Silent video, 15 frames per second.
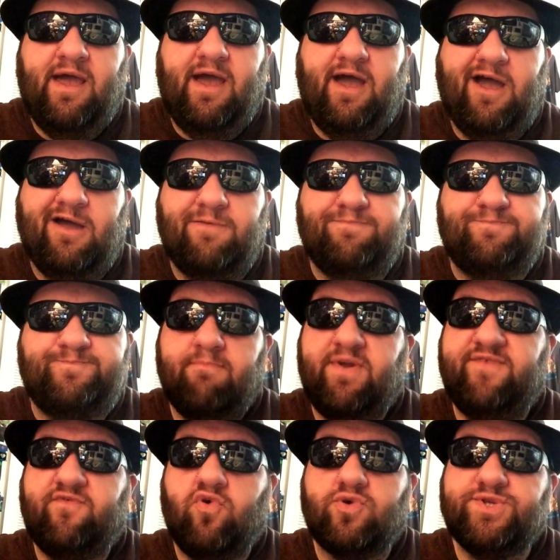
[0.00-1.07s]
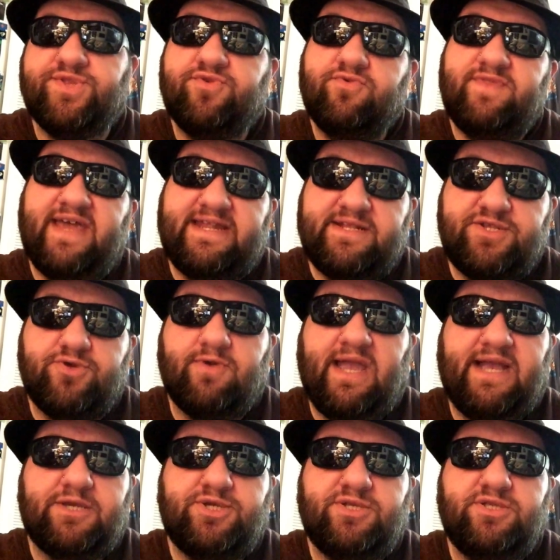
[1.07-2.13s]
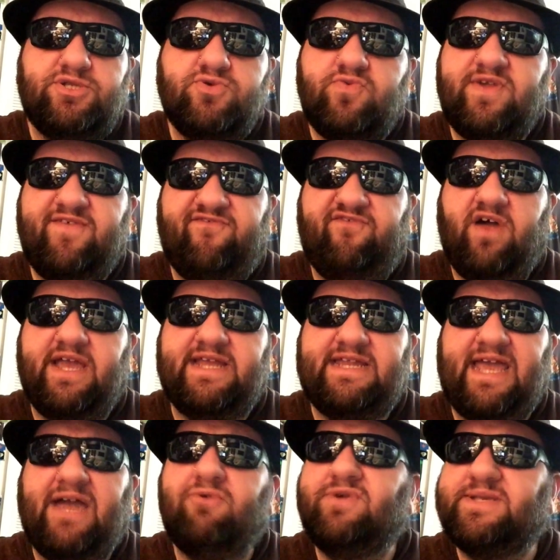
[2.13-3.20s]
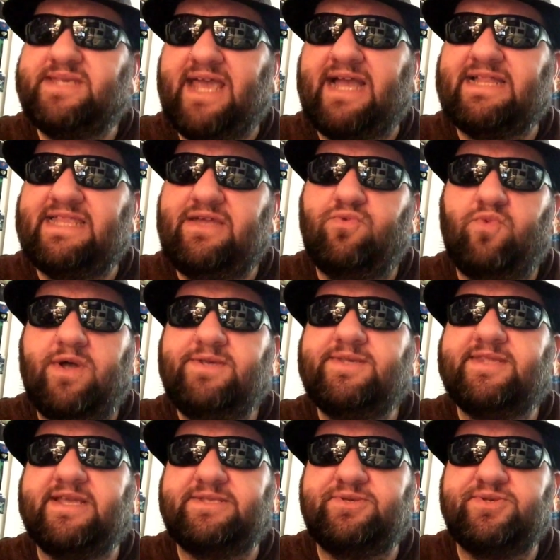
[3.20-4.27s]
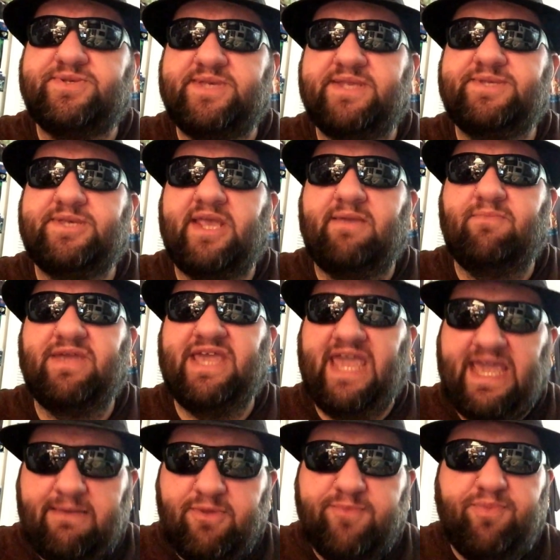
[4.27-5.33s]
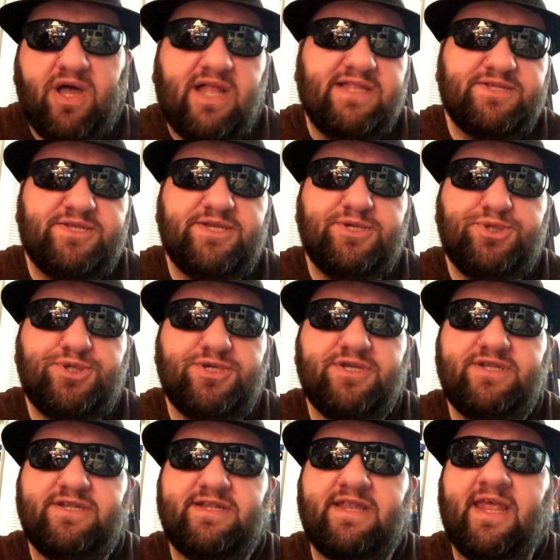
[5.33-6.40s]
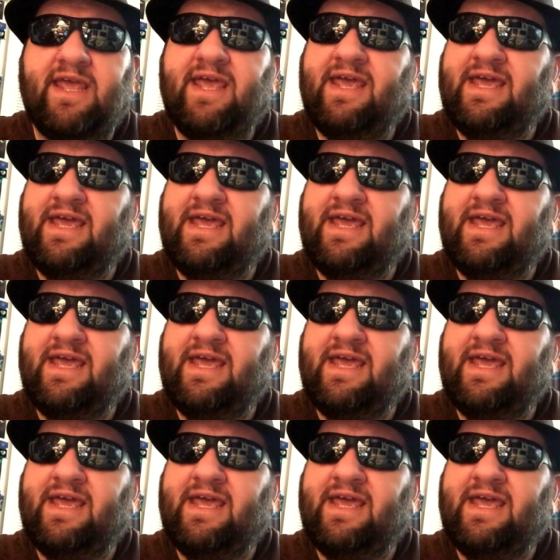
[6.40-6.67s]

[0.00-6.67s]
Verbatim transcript: But of course, through that interaction, do we find how exactly it was that the sensei became a politician, and,